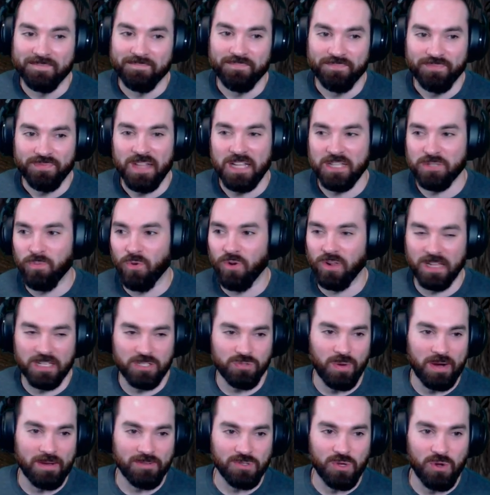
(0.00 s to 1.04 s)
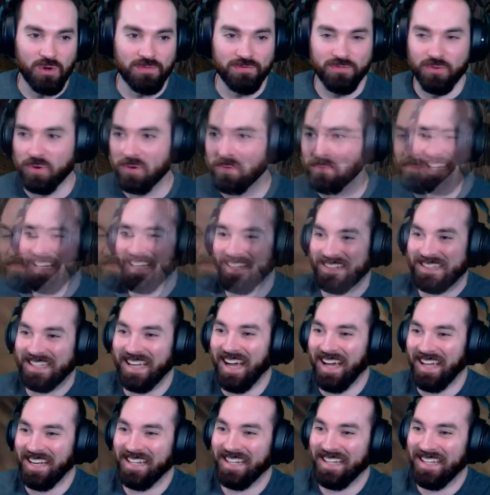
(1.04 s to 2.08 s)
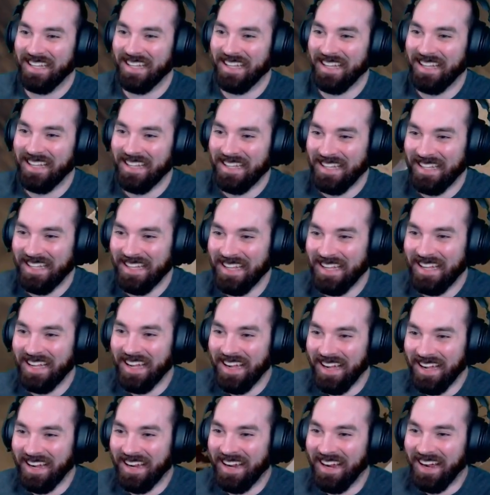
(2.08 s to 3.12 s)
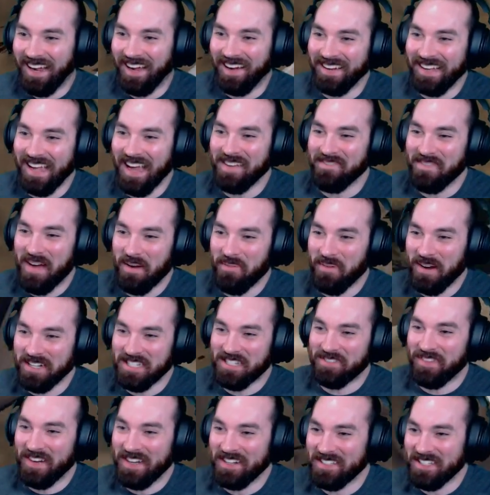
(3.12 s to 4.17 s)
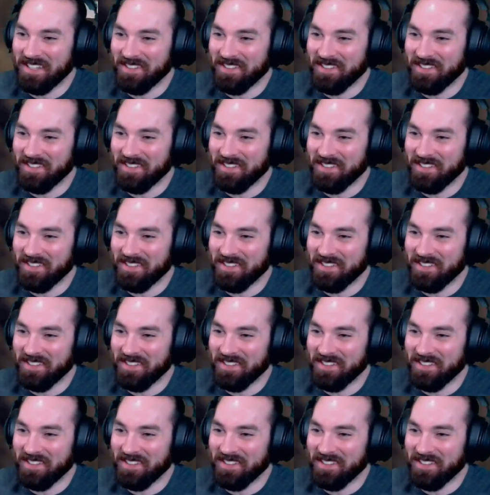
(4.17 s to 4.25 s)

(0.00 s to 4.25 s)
That's more or less what I was going for. Oh god. oh god, my worst fears!